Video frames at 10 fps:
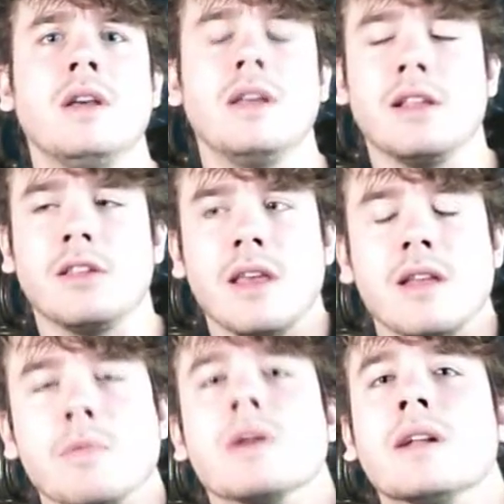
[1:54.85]
It's the
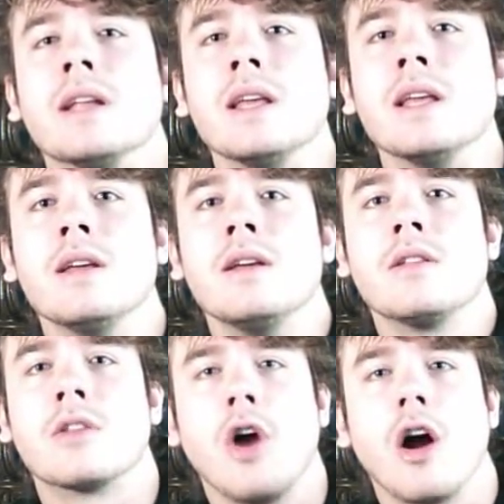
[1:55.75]
inability
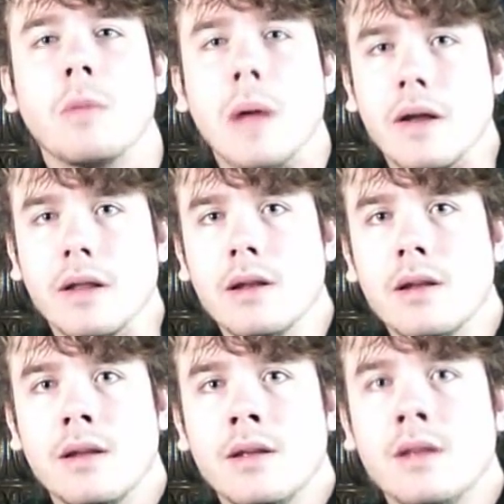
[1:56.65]
to talk about it.
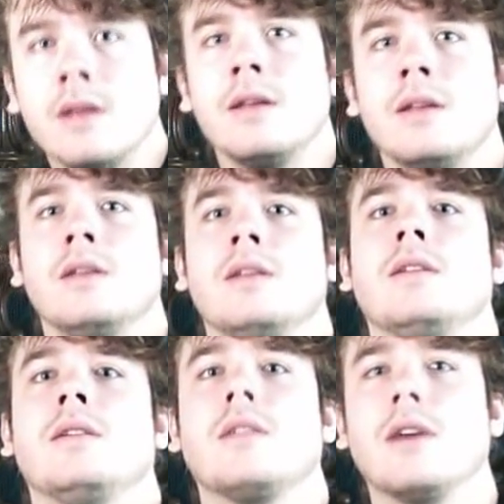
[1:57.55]

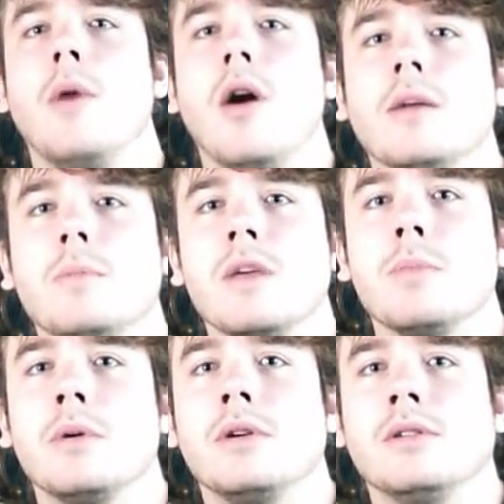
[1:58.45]
Come on,
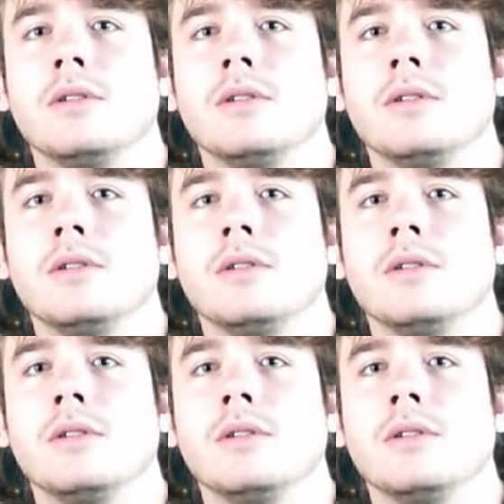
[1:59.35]
people.